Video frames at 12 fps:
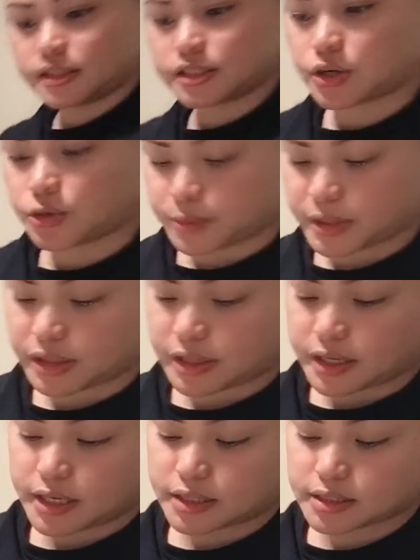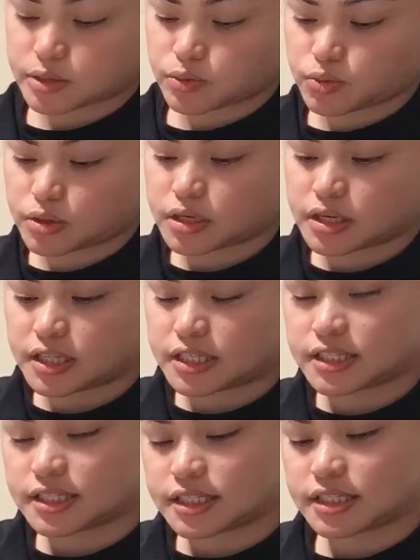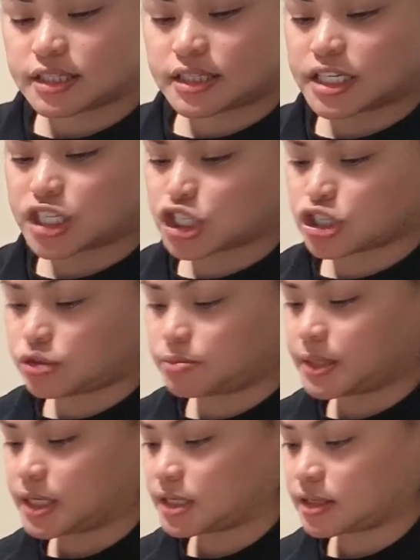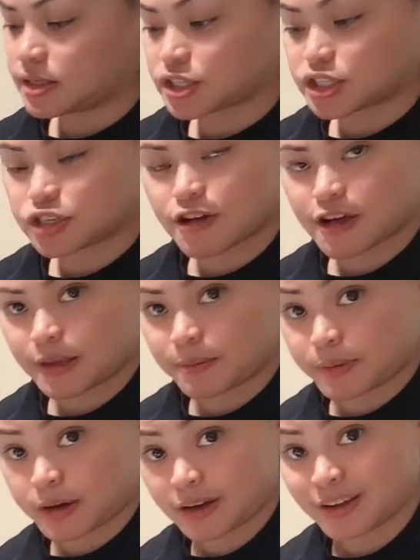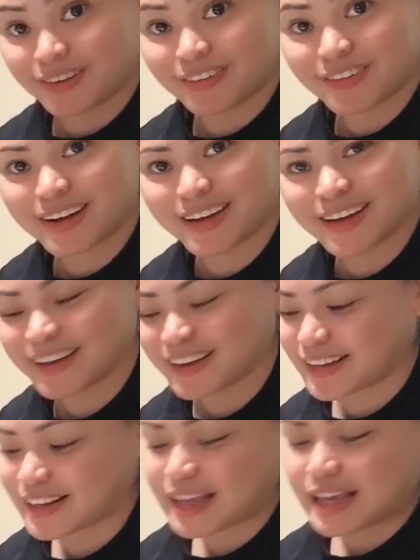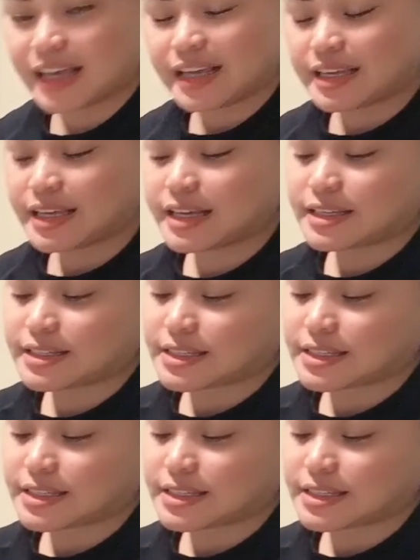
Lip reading: open this one. This should be the tripod, right? Yes.